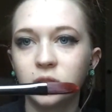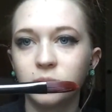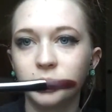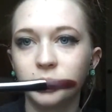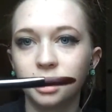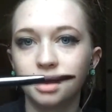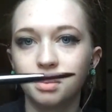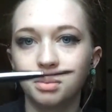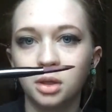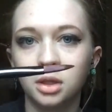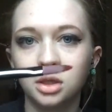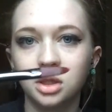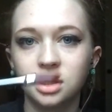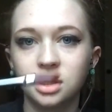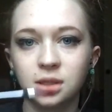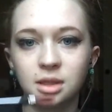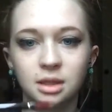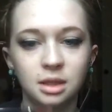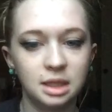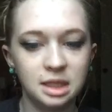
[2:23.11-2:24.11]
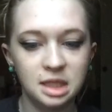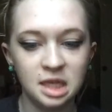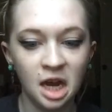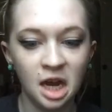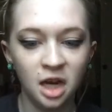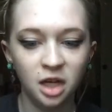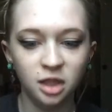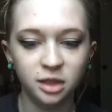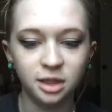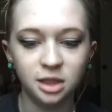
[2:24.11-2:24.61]
but the brush is
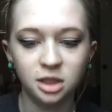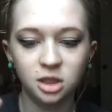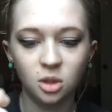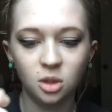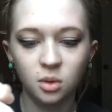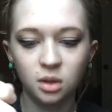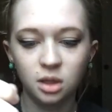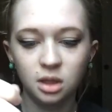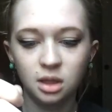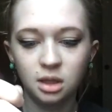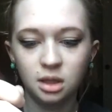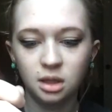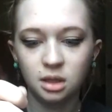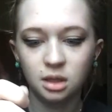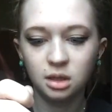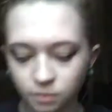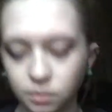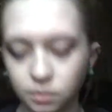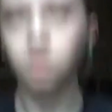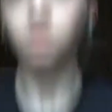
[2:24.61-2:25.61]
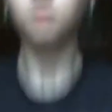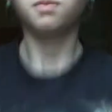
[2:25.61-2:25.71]
entirely soaked in it.